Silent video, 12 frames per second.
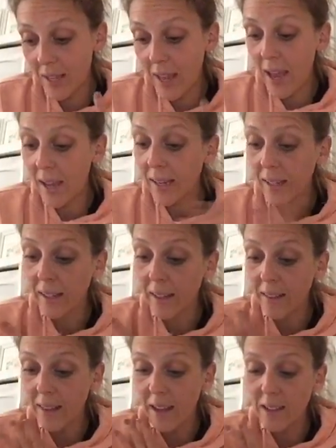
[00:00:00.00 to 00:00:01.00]
Again,
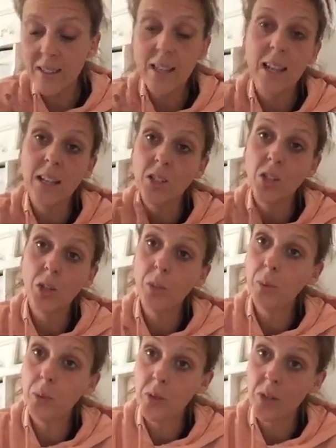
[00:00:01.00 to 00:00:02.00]
they're saying two
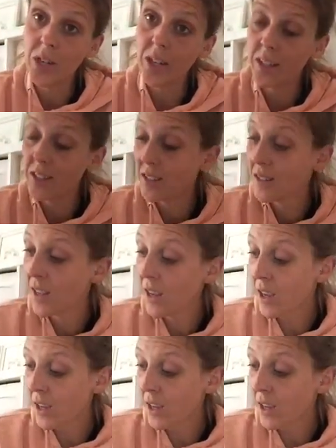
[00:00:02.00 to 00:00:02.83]
portions.